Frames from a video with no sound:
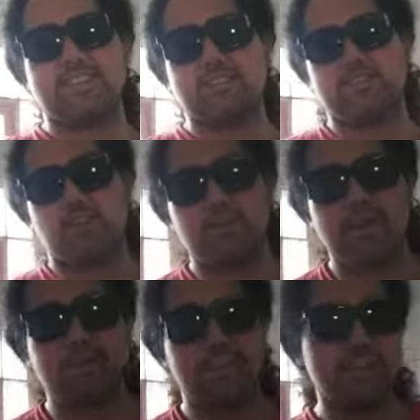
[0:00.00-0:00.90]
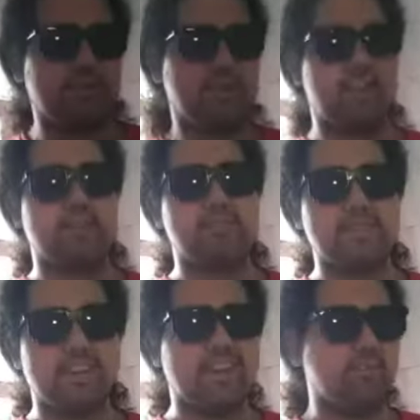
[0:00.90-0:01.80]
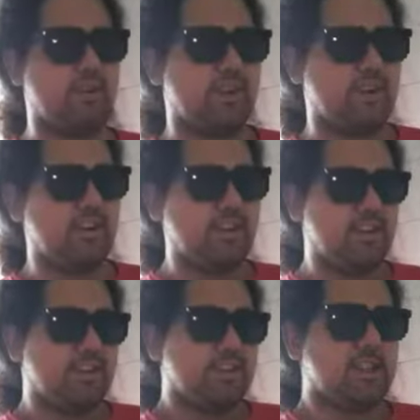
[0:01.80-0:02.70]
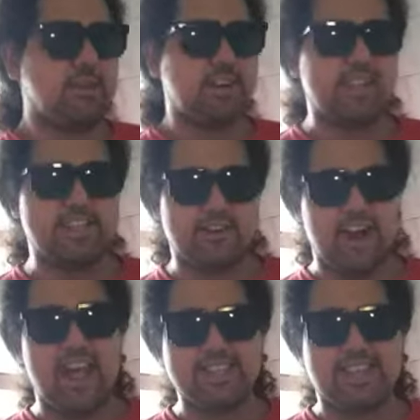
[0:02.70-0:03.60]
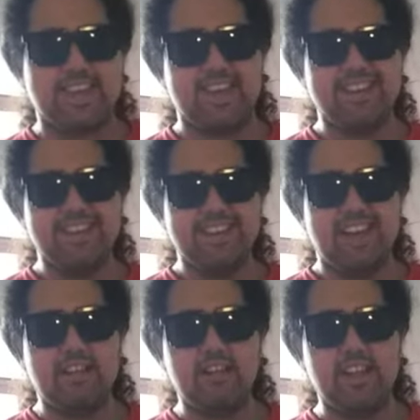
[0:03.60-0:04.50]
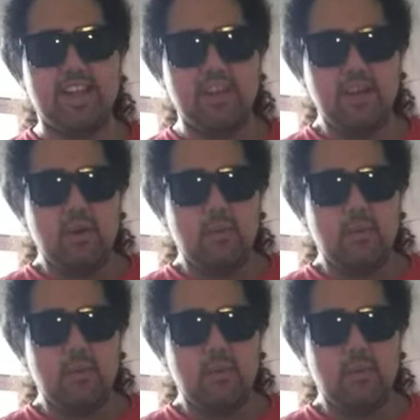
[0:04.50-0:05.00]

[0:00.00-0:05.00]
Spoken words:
There's so many video games where someone gets their ass kicked and they're like,